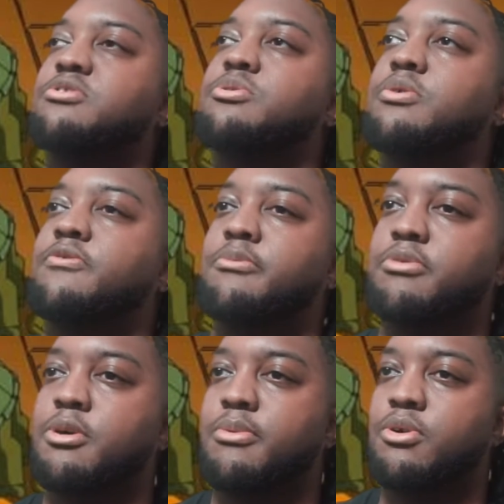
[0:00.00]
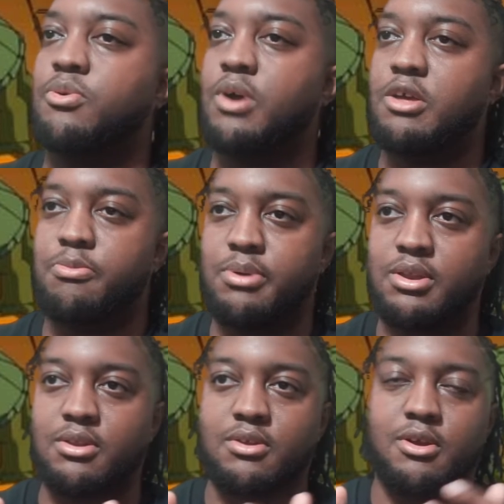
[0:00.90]
to it from someone who has
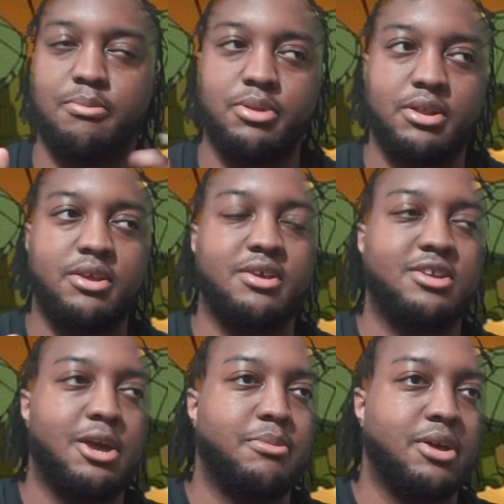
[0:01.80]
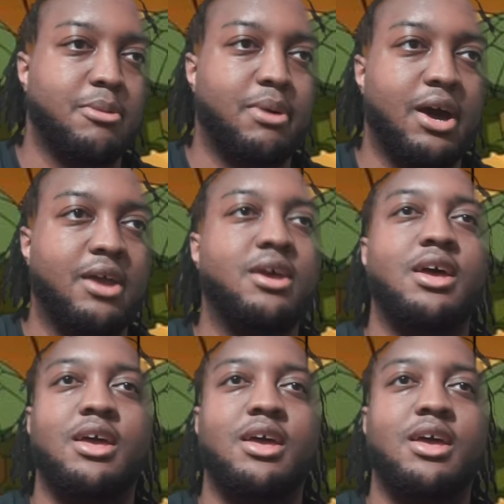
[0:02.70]
been completely contaminated by it,